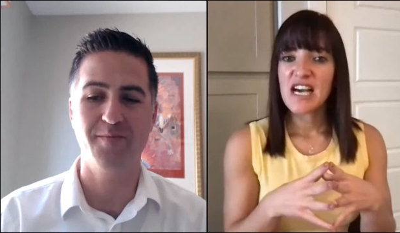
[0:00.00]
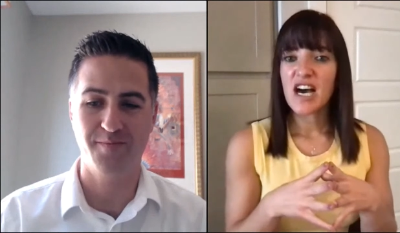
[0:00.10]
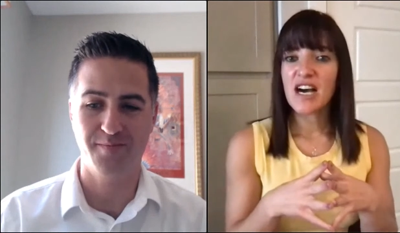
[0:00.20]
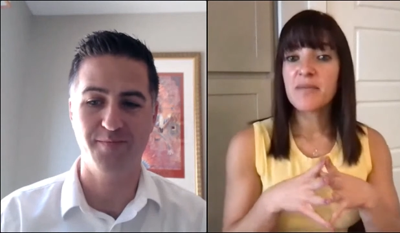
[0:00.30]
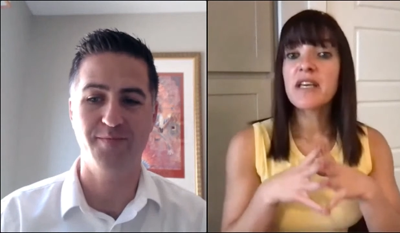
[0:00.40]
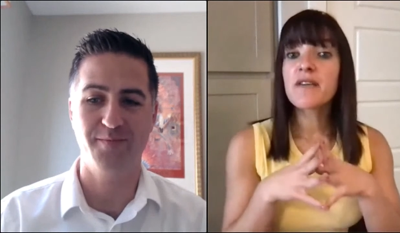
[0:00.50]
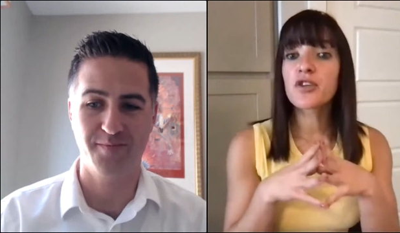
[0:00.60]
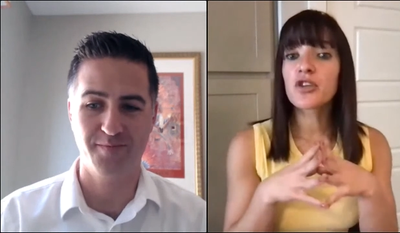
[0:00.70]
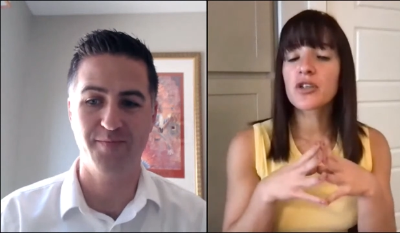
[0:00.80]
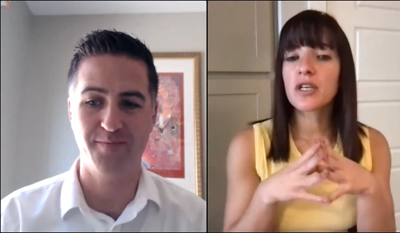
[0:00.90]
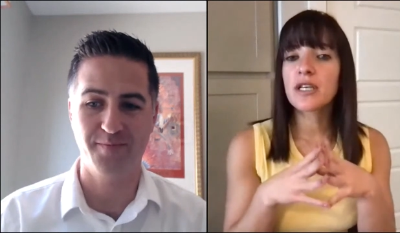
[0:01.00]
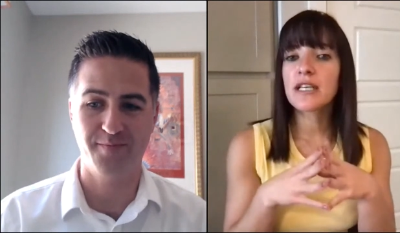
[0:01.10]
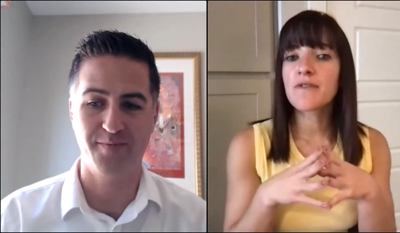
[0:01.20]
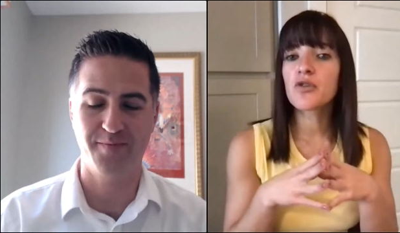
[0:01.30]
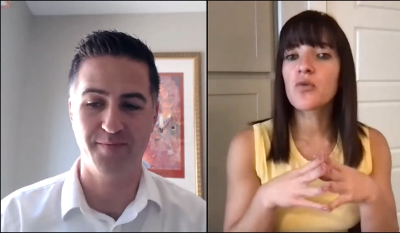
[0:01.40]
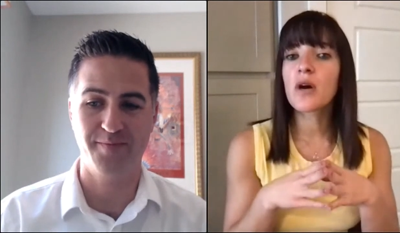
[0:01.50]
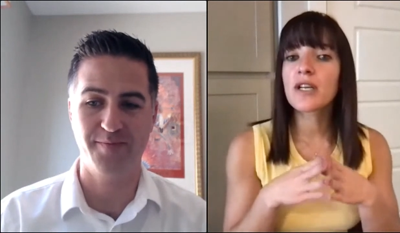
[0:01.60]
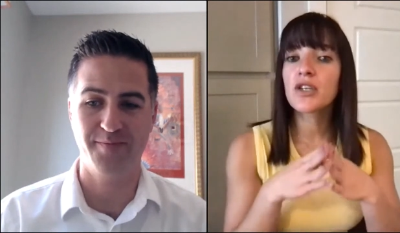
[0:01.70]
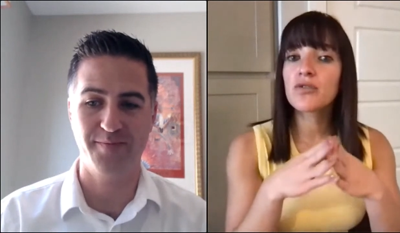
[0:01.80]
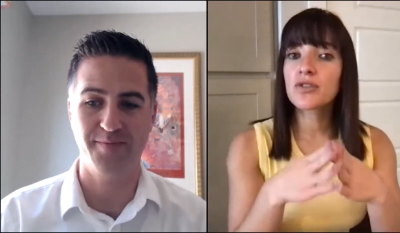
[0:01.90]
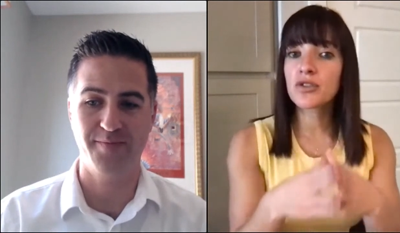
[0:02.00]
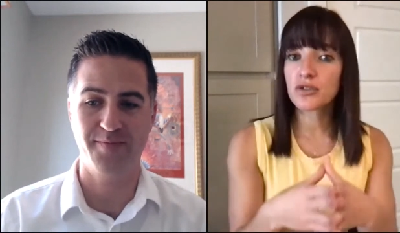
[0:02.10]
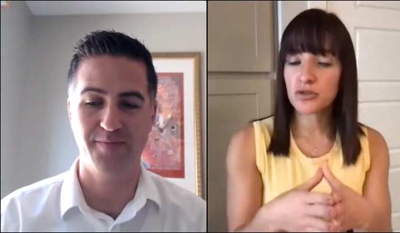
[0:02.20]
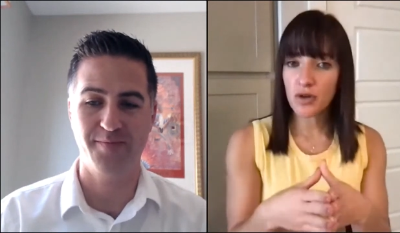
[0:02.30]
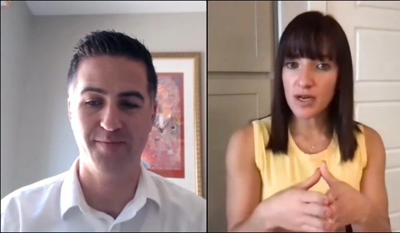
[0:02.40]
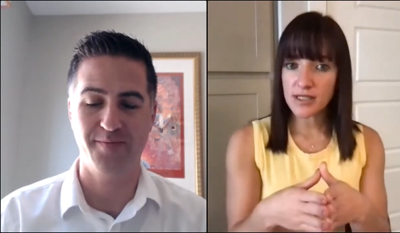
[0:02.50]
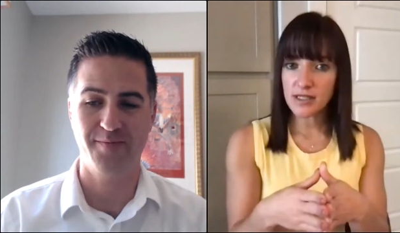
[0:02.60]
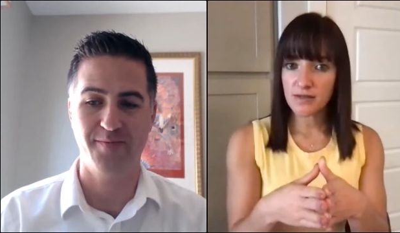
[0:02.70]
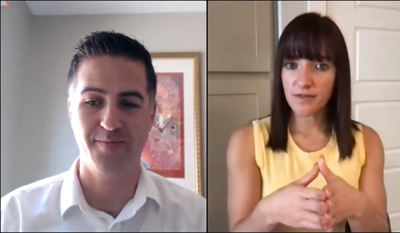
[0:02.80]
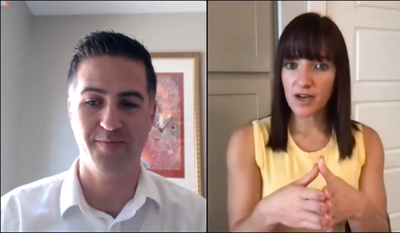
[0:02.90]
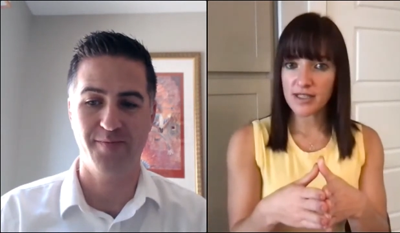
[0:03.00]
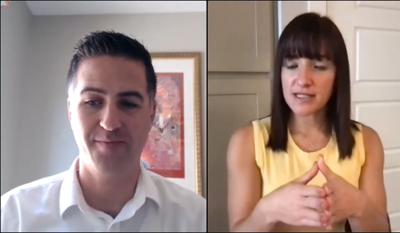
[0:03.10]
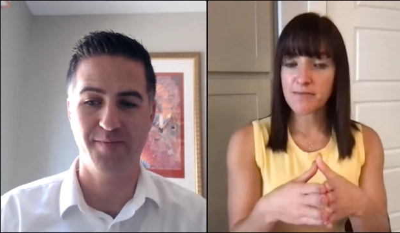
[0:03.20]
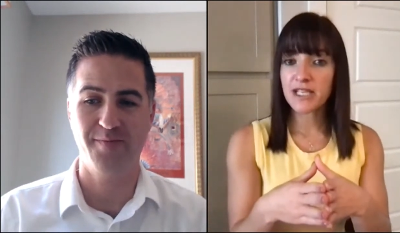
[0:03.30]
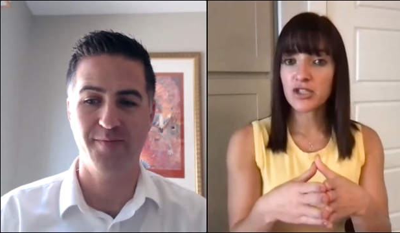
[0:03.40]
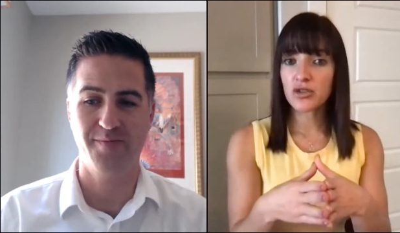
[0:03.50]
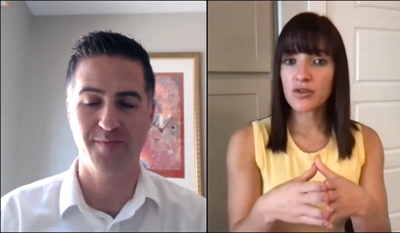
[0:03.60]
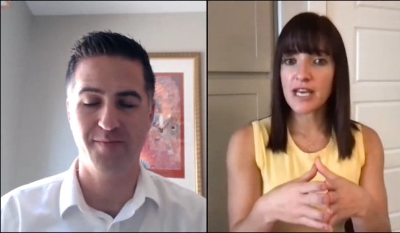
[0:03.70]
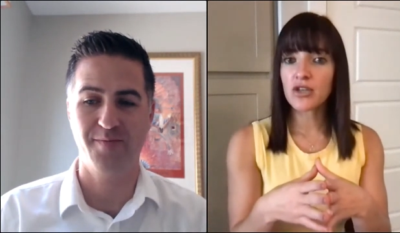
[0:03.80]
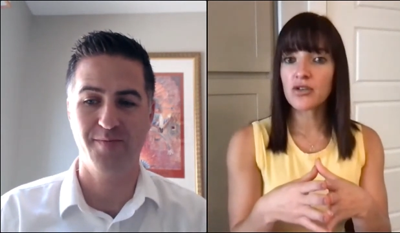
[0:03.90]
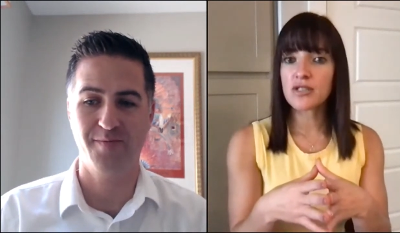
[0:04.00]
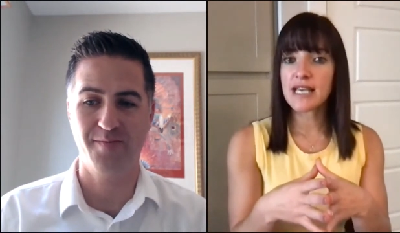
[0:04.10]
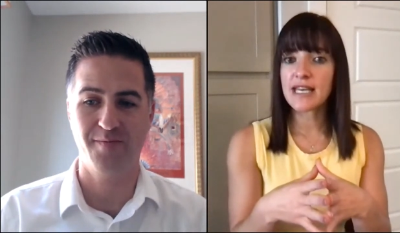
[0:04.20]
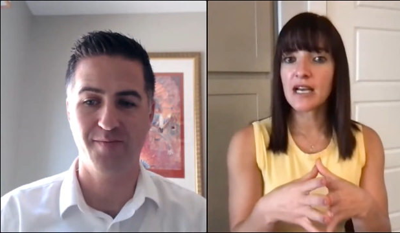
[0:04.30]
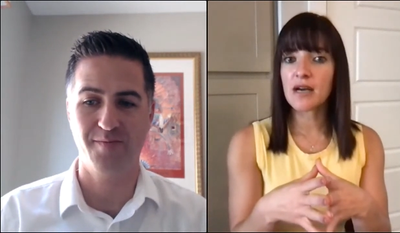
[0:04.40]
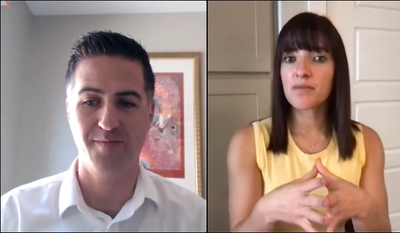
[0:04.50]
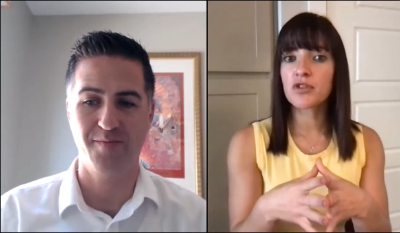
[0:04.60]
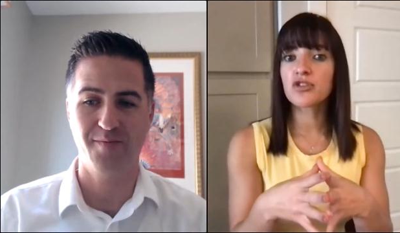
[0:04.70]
Speaker 1: Um, if you're going to, if you want to use your trust funds, make sure that you're setting up your